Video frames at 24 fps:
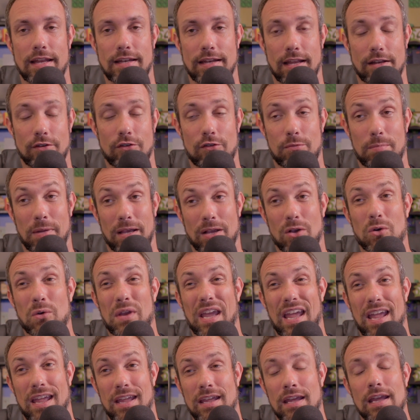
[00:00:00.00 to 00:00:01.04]
And I'd just be like,
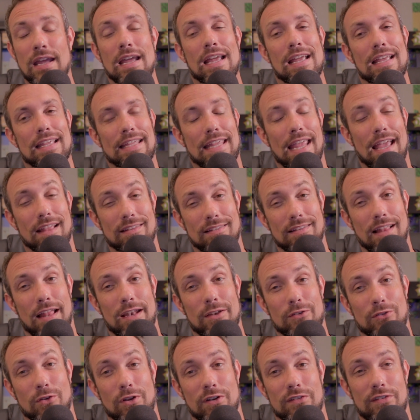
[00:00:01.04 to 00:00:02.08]
okay, yeah, it's not
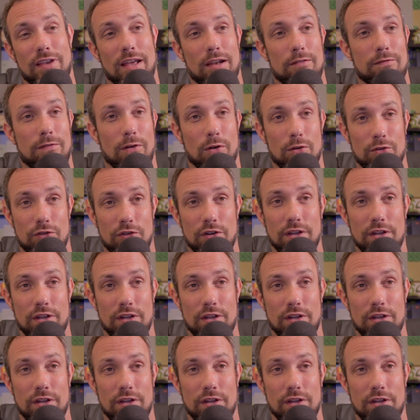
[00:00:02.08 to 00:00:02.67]
as good as headphones.